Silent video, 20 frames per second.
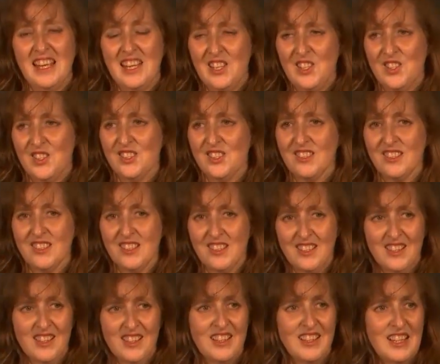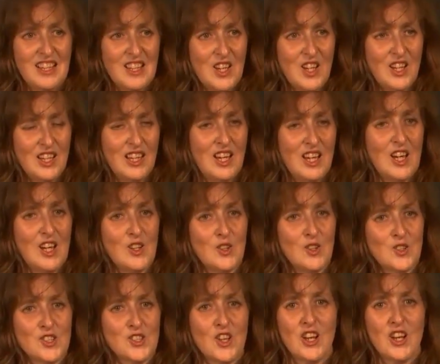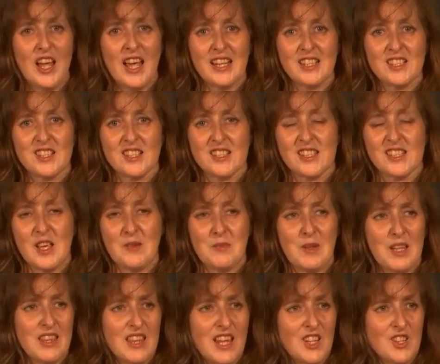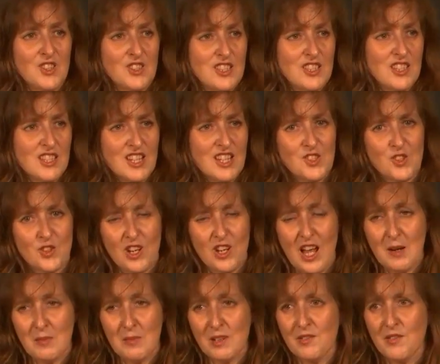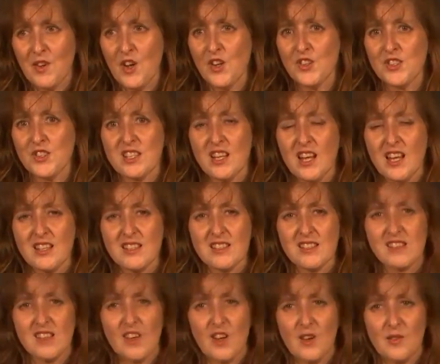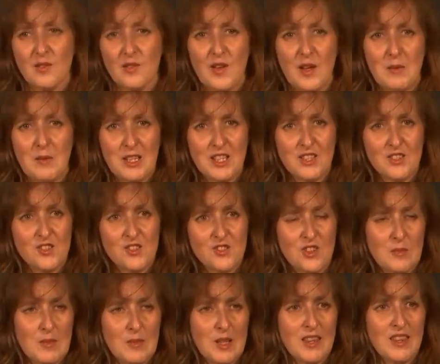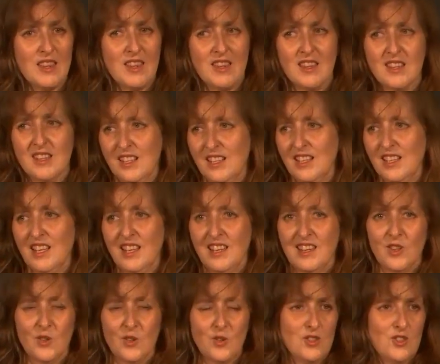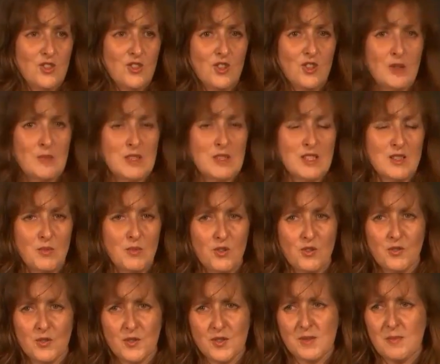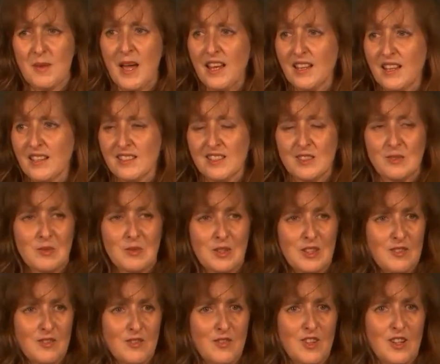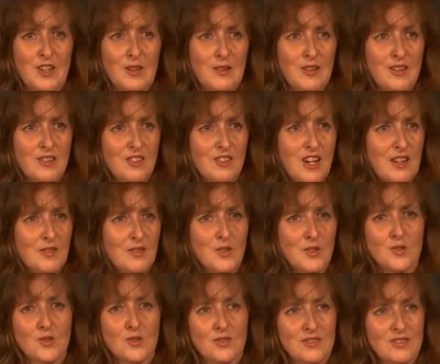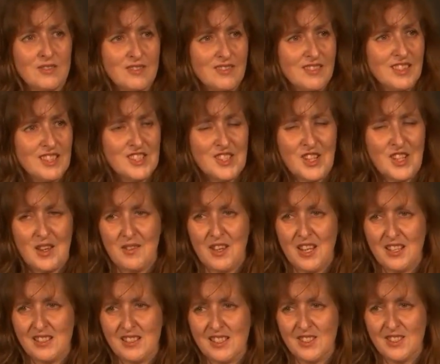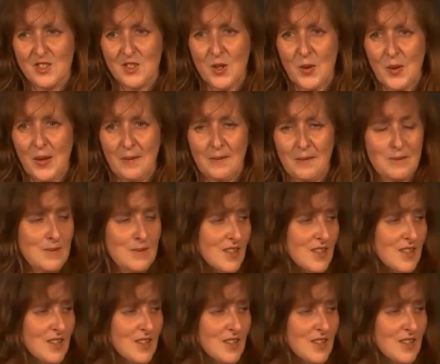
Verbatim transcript: And uh, I also like to say a big thank you to the National Library for hosting us over Family History Month. The auditorium is a beautiful space and we're very grateful to have access to it.